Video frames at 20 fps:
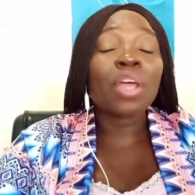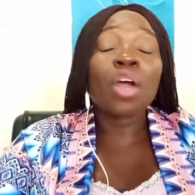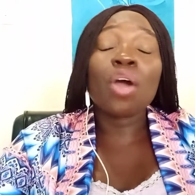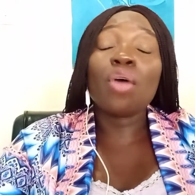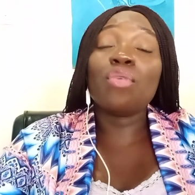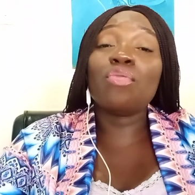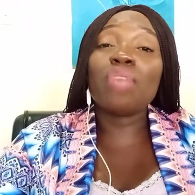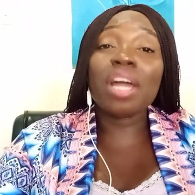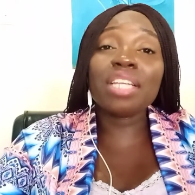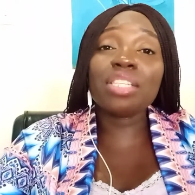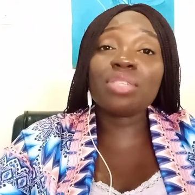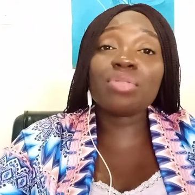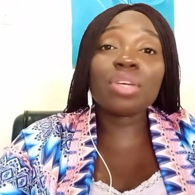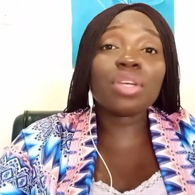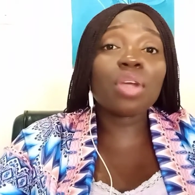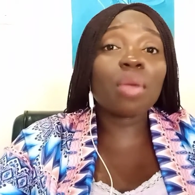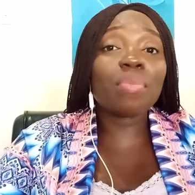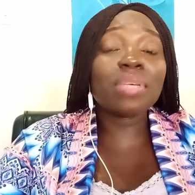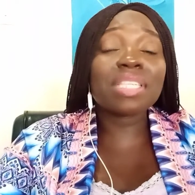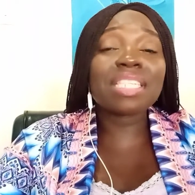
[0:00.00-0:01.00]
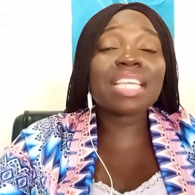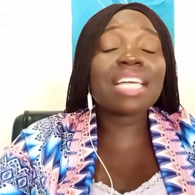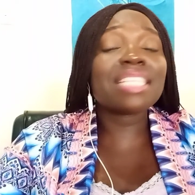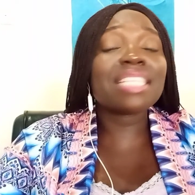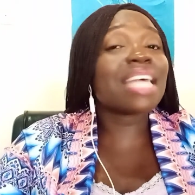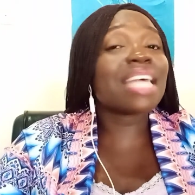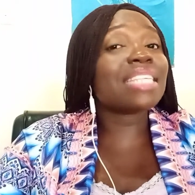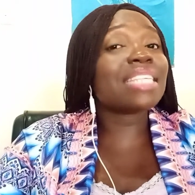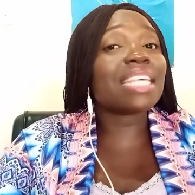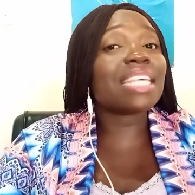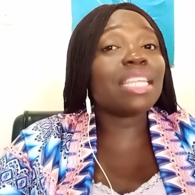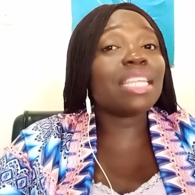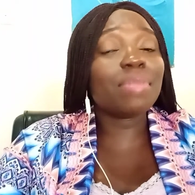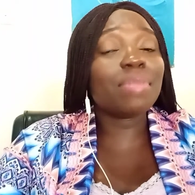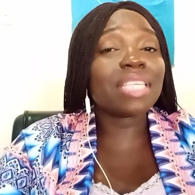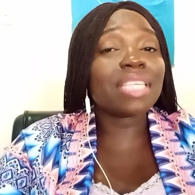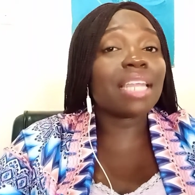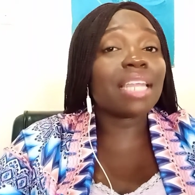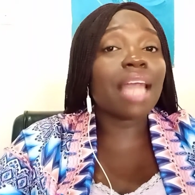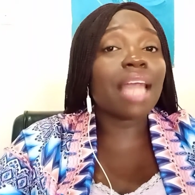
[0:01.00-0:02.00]
Registering your business as a
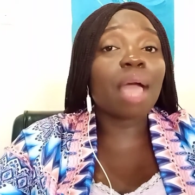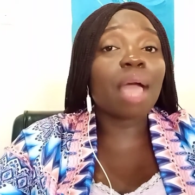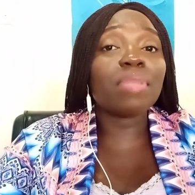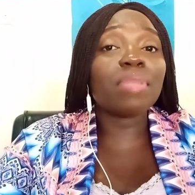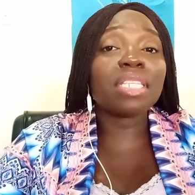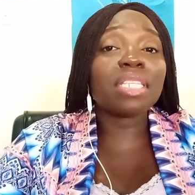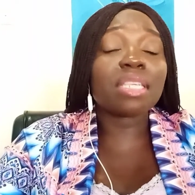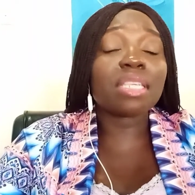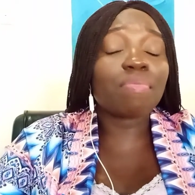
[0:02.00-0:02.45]
limited liability